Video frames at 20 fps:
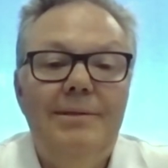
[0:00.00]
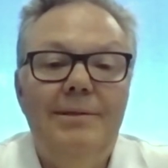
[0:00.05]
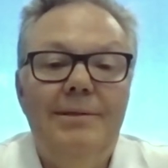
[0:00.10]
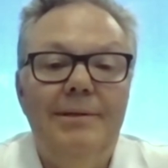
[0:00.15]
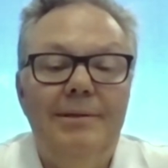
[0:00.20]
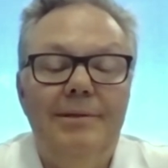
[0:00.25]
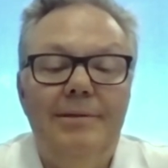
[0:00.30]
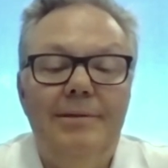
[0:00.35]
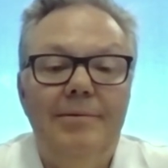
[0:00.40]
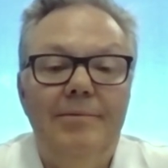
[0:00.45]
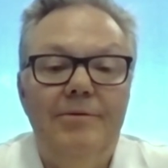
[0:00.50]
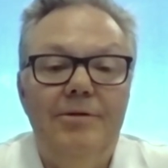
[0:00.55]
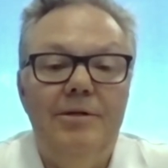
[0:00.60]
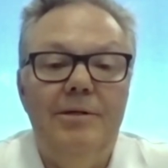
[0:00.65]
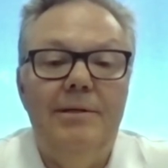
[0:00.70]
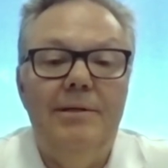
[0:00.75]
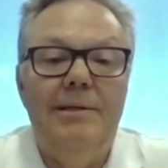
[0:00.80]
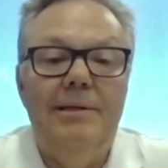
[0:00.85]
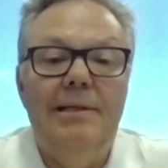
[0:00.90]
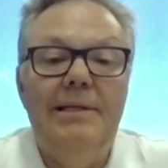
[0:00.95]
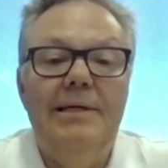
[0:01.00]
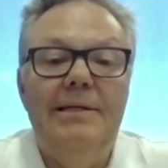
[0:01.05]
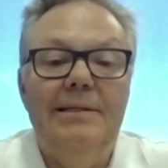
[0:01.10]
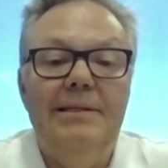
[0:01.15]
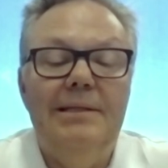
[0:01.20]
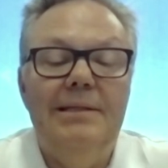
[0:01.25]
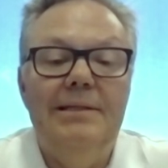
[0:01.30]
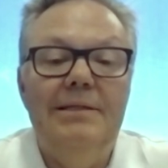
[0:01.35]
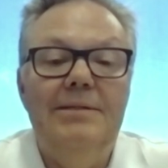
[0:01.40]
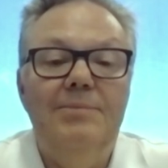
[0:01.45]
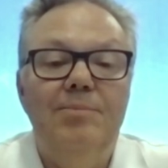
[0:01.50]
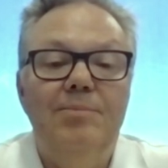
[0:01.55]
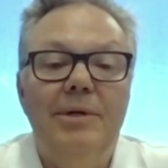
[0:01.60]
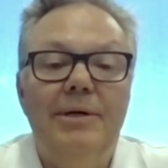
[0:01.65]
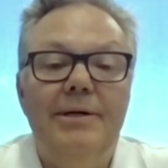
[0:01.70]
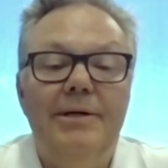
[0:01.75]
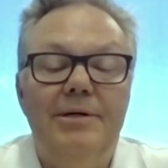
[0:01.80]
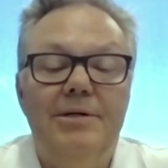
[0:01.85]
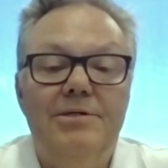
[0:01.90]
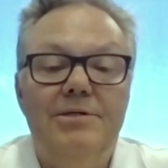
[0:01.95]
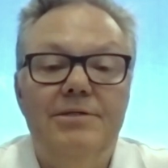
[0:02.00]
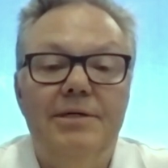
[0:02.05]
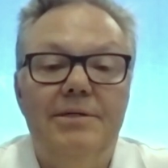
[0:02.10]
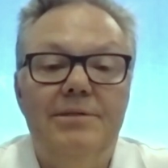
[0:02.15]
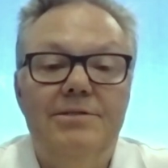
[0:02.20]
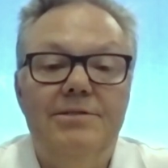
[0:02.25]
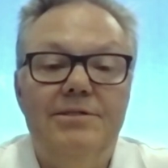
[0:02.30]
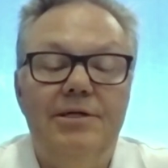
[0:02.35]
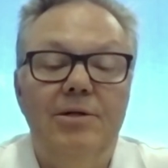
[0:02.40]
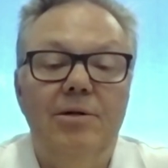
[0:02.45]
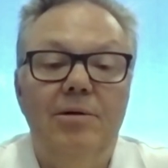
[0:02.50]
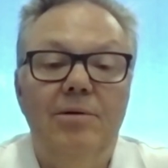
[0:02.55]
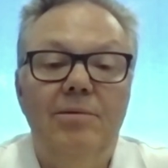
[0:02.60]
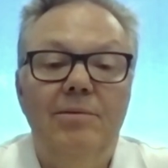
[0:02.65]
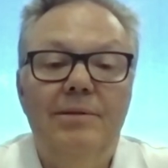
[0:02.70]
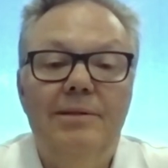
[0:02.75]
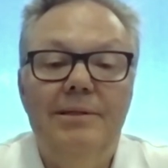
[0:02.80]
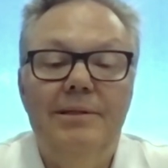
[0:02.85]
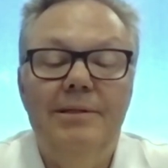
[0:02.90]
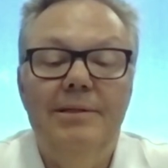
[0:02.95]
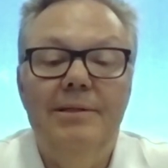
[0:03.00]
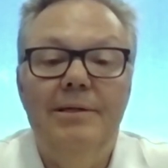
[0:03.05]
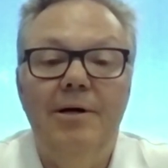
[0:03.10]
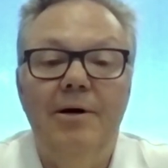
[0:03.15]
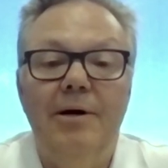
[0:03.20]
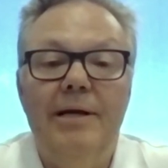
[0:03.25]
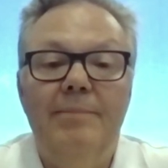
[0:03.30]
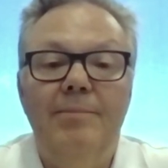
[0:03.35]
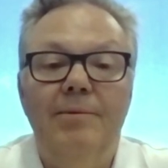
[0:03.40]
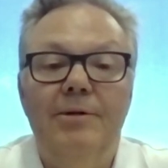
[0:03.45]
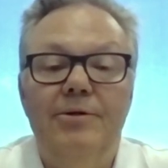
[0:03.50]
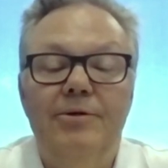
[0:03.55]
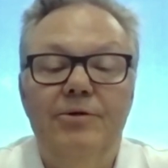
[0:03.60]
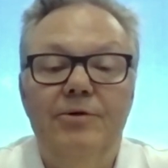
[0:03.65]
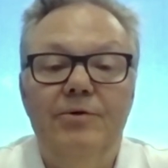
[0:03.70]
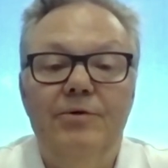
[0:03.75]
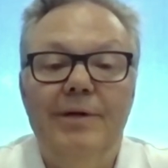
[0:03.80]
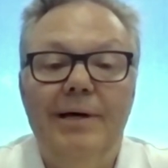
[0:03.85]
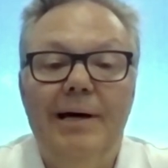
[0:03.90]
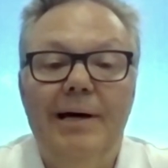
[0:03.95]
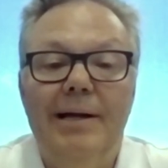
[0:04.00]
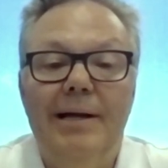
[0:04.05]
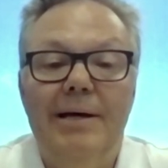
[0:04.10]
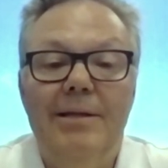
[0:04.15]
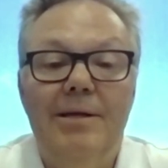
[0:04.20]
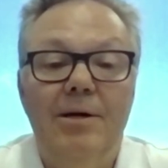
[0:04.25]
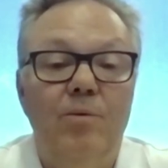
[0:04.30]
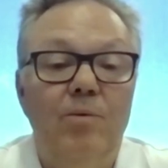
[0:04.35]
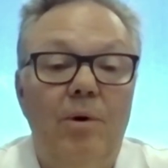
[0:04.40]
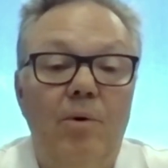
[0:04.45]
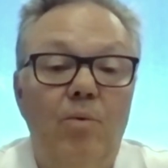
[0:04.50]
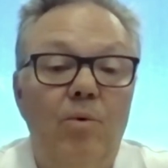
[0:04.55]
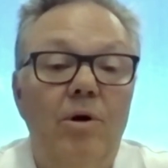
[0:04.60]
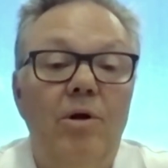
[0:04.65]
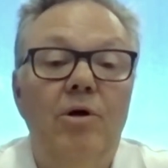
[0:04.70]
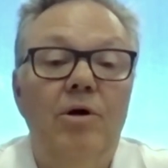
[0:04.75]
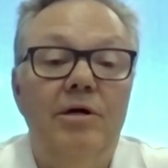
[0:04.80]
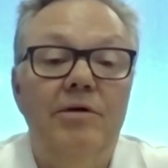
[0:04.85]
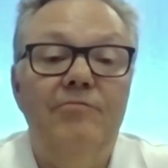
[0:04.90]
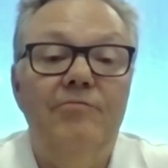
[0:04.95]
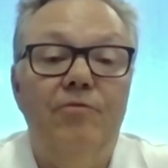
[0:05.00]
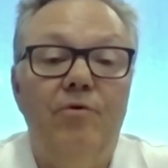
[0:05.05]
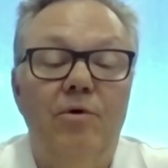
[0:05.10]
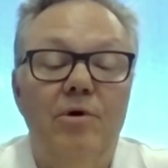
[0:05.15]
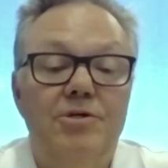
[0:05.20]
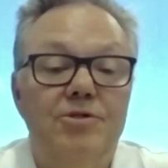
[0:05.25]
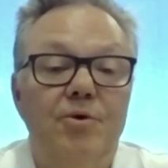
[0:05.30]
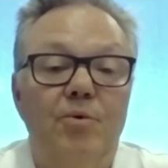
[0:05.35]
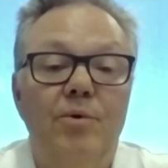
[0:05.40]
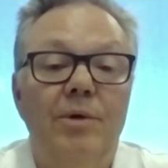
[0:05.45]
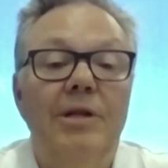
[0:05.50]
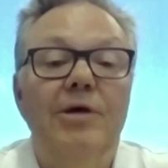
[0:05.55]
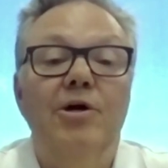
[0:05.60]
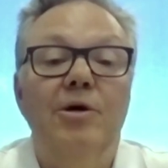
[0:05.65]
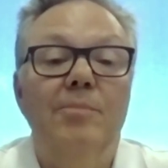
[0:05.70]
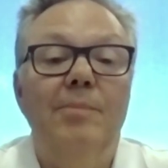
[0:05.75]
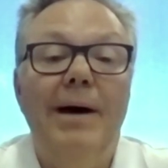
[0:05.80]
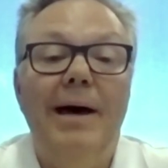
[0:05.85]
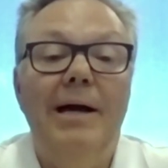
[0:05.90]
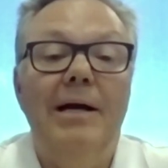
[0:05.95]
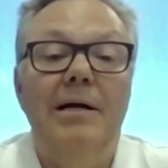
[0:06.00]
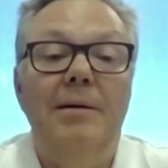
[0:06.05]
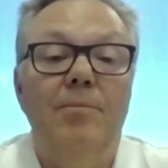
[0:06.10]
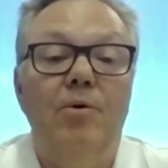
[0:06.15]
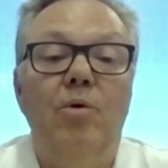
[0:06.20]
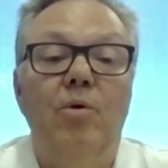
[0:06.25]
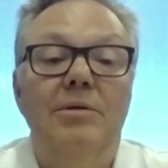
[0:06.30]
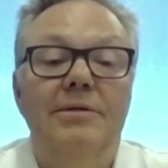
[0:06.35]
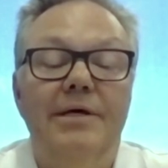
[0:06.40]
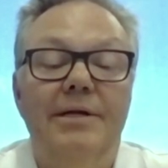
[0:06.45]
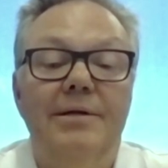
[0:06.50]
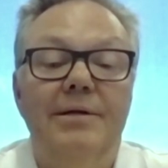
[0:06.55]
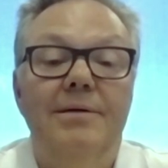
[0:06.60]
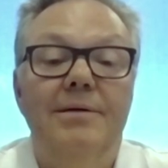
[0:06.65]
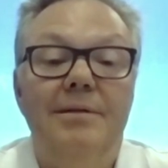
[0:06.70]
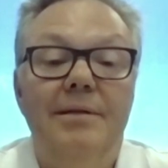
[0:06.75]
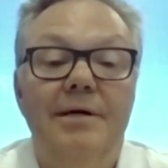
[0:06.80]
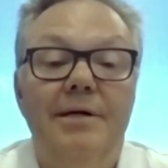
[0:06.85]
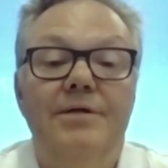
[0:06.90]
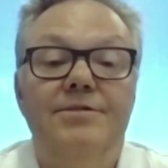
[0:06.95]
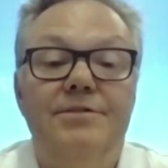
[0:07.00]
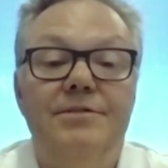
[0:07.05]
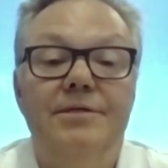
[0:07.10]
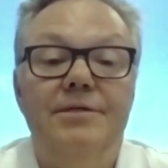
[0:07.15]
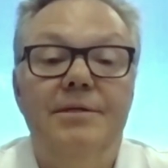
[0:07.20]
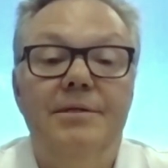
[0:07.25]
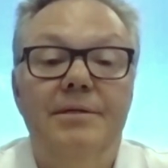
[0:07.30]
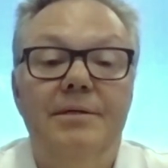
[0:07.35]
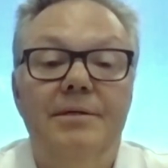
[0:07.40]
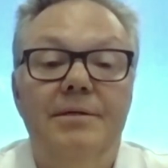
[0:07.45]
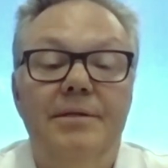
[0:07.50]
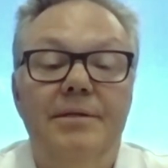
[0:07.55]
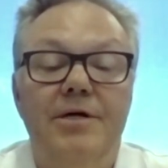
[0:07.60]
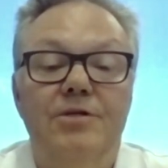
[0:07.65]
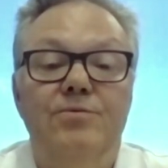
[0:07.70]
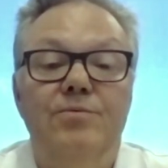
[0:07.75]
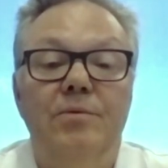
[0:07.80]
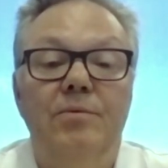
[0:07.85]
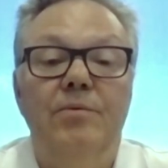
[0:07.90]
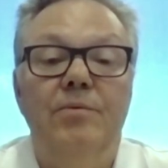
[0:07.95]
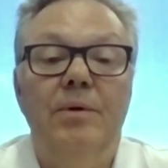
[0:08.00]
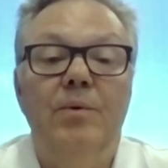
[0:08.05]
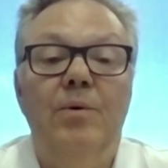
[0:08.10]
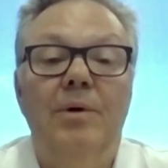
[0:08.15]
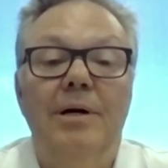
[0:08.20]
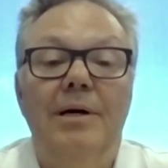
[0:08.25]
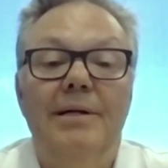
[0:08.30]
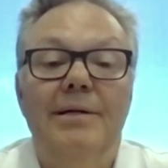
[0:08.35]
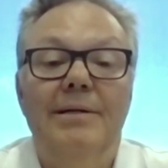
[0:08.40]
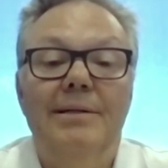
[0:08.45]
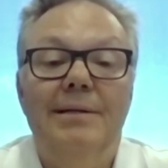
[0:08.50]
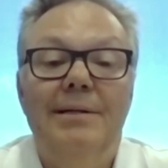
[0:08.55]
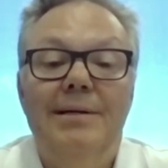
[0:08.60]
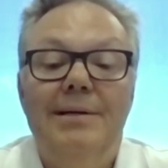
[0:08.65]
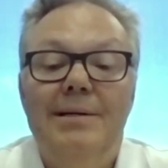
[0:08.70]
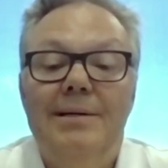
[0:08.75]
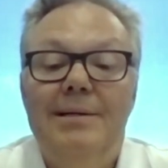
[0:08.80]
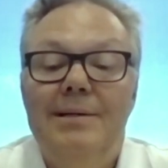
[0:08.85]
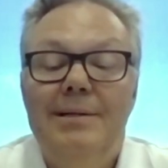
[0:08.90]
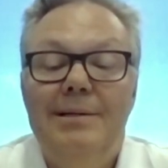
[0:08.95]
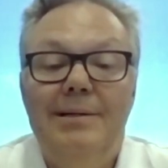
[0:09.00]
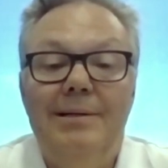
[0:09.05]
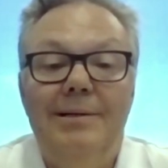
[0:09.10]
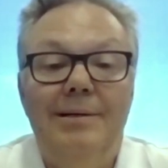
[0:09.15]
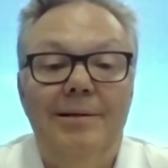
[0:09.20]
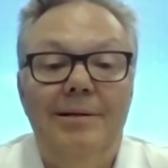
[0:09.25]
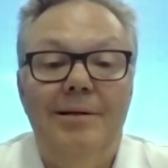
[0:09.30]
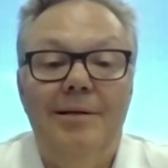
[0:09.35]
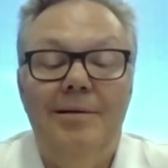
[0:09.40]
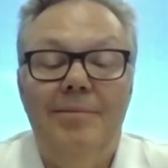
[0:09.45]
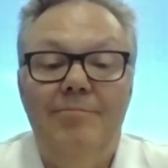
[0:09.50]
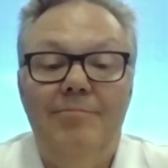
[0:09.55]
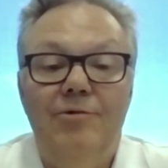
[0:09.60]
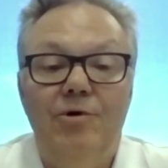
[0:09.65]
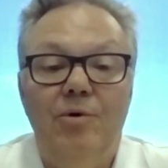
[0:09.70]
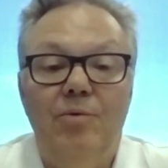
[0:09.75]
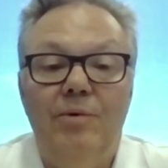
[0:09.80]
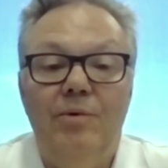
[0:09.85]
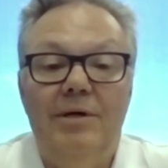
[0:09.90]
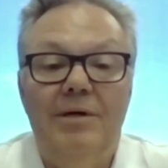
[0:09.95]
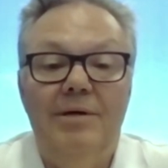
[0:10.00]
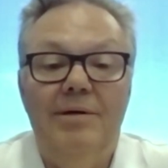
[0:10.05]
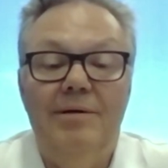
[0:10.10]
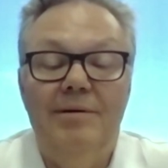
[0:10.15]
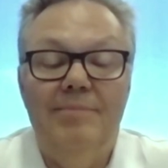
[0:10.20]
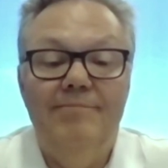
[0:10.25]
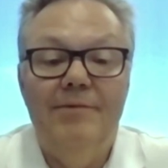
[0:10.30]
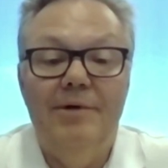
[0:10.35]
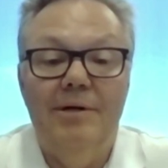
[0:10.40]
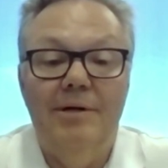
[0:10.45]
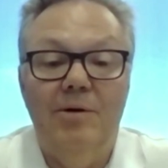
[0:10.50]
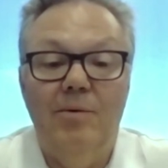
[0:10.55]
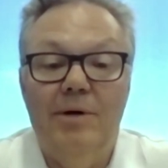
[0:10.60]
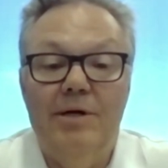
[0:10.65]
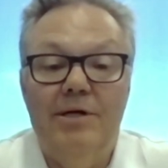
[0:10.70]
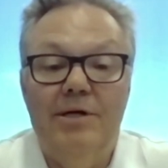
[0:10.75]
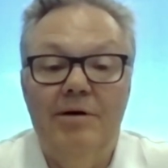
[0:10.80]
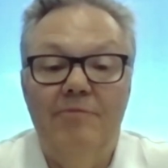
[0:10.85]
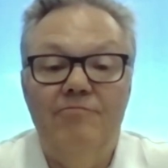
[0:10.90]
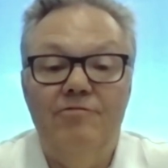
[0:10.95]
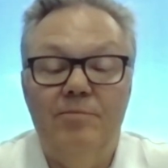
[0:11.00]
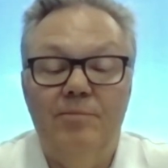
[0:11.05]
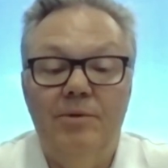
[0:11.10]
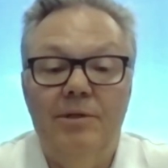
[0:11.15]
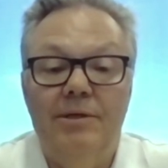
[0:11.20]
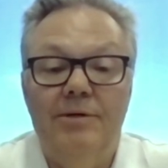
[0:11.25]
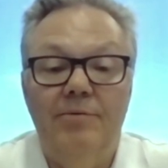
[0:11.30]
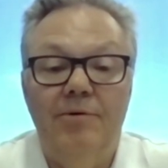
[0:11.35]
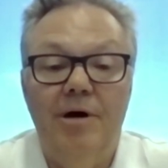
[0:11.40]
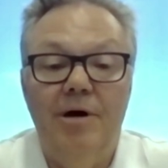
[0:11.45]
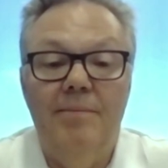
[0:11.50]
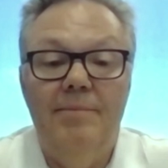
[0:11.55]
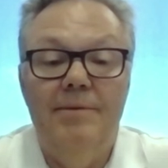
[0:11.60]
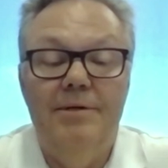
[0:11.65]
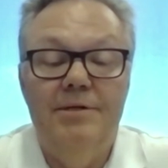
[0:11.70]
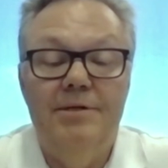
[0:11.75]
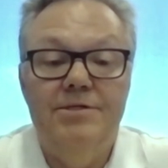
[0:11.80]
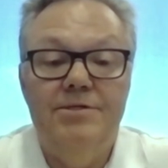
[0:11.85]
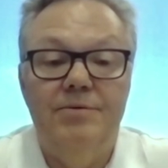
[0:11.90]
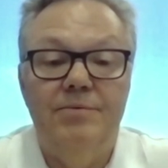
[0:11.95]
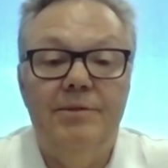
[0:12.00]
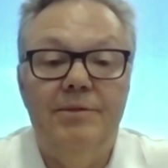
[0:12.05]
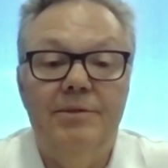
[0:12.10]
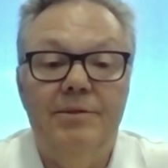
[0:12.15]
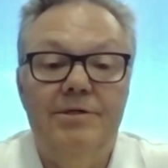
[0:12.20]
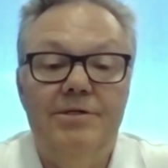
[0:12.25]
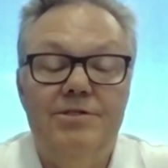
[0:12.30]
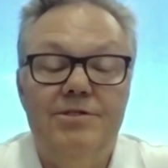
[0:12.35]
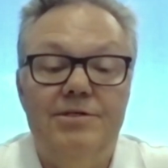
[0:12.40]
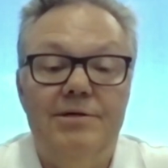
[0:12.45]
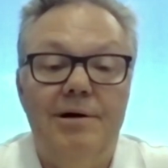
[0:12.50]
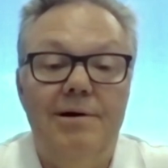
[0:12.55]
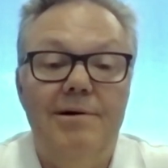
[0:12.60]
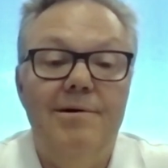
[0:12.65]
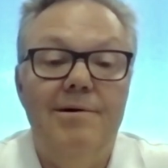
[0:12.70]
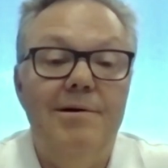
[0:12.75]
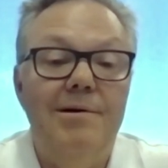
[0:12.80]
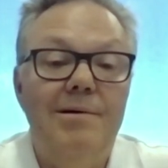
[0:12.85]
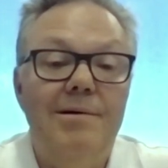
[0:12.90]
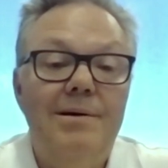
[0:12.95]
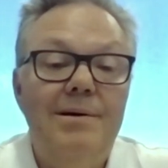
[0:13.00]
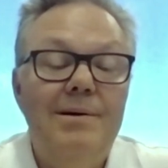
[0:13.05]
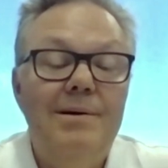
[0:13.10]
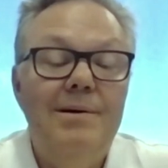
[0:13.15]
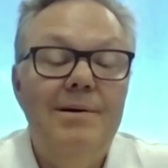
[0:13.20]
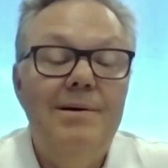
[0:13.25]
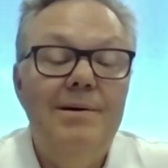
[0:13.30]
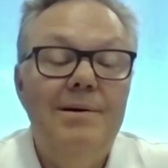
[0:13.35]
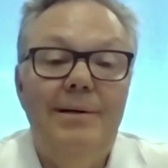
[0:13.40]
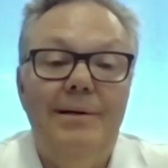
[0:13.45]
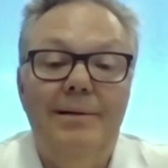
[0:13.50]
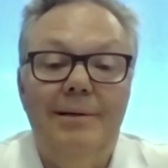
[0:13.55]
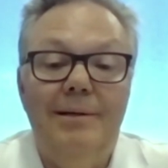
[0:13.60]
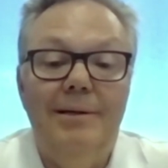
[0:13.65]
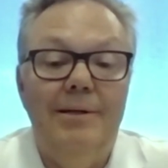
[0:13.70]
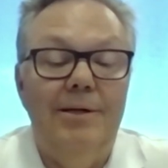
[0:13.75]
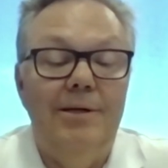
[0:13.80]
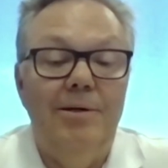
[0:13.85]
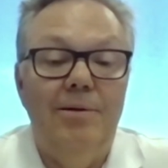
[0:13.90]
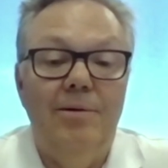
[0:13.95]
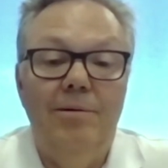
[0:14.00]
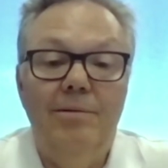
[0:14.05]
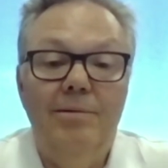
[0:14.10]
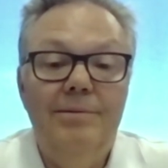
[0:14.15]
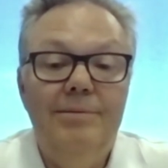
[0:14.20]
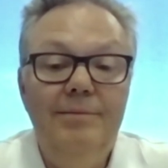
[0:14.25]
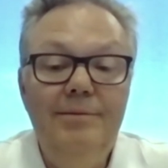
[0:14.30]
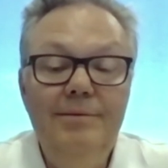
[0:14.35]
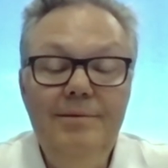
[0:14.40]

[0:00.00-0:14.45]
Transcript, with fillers: uh, the elite, elite players that still uh, are able to do that. I think what we're looking for is a really good backup goaltender. That's uh, that's what we want. Um, you know, we are quite comfortable that Robin is a real good starter. Uh, he'll,